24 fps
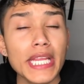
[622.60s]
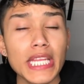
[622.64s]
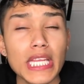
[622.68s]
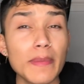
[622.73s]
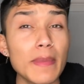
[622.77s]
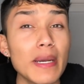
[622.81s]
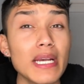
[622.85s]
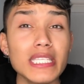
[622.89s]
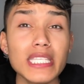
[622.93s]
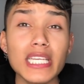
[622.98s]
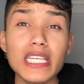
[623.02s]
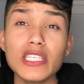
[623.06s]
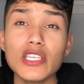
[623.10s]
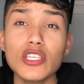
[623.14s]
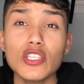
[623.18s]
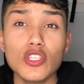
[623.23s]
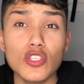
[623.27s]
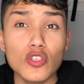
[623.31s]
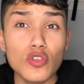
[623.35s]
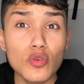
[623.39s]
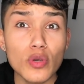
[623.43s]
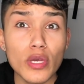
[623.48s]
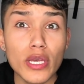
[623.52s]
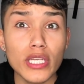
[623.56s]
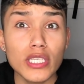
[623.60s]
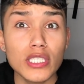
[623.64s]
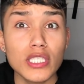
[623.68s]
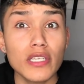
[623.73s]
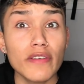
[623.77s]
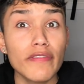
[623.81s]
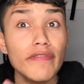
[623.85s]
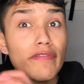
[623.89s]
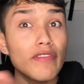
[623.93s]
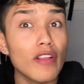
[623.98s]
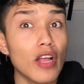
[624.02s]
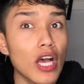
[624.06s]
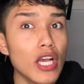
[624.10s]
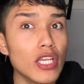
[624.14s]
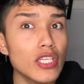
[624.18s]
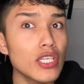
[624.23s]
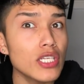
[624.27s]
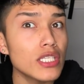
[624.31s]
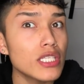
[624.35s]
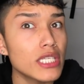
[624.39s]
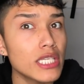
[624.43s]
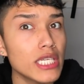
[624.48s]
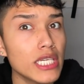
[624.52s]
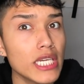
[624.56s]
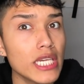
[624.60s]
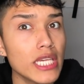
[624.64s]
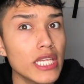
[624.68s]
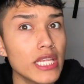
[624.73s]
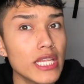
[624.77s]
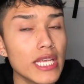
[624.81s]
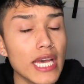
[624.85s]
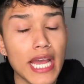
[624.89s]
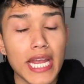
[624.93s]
the best thing to do is to floss your teeth.